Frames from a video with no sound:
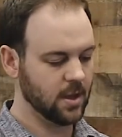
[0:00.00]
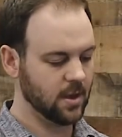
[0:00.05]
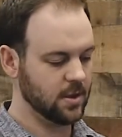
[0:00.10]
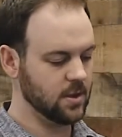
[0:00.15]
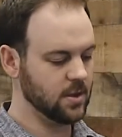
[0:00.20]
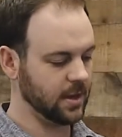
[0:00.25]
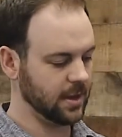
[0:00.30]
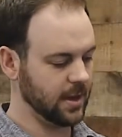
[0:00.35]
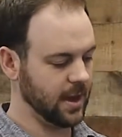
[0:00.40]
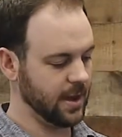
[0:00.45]

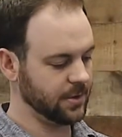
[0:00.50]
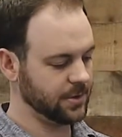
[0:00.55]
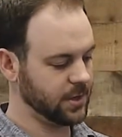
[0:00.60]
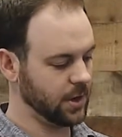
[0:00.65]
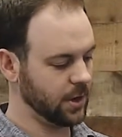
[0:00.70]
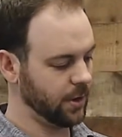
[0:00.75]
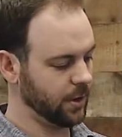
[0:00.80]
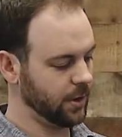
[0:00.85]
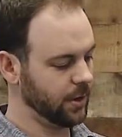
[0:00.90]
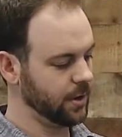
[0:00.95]
You can now
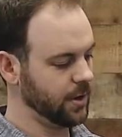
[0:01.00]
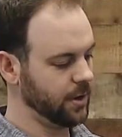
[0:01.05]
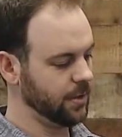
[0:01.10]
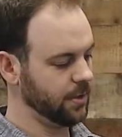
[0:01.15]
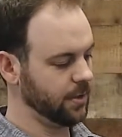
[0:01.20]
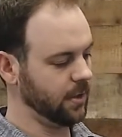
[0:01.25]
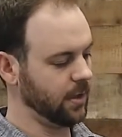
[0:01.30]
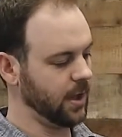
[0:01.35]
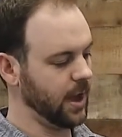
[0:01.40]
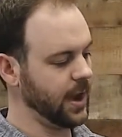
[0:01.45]
turn
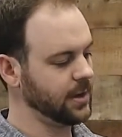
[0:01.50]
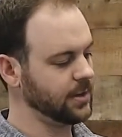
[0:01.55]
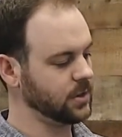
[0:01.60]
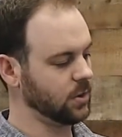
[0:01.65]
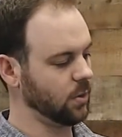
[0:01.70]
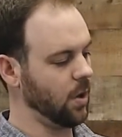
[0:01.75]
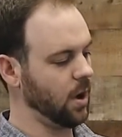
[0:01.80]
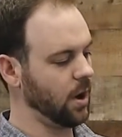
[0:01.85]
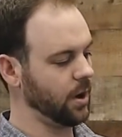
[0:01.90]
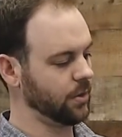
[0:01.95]
the light to
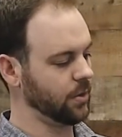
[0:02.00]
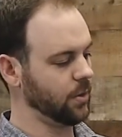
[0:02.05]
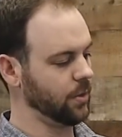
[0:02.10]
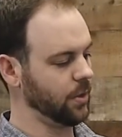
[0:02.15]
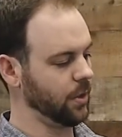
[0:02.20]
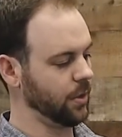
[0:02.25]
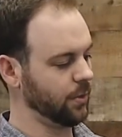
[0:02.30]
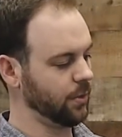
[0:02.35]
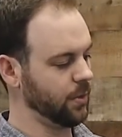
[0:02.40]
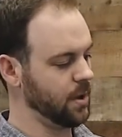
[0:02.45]
walk through
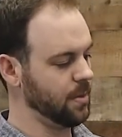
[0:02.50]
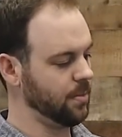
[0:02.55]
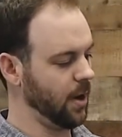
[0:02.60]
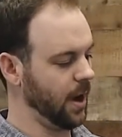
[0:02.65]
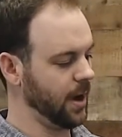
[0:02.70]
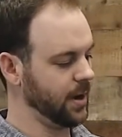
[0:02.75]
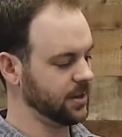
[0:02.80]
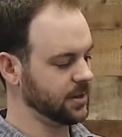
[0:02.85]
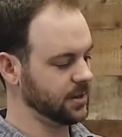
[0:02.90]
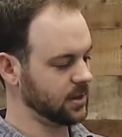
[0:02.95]
the 3
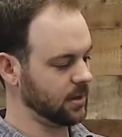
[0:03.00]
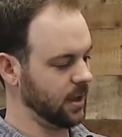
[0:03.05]
brightness